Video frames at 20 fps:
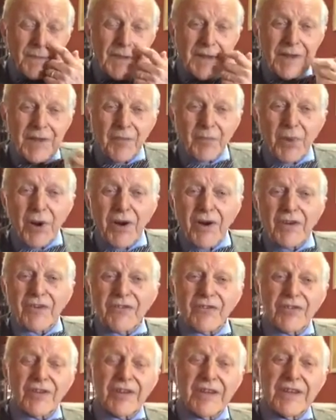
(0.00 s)
in the
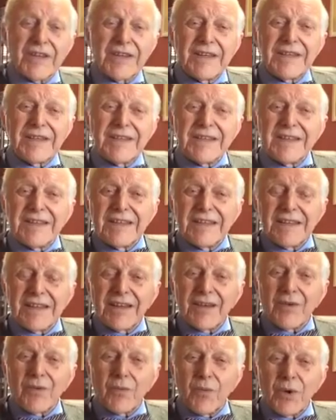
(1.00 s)
past
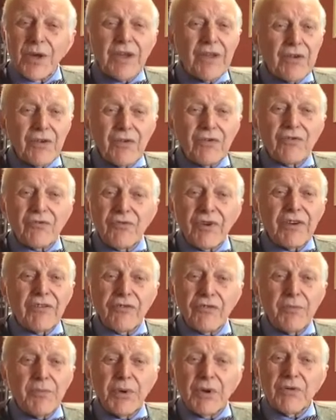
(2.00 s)
we used
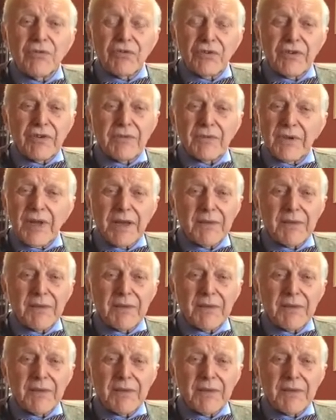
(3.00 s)
retribution.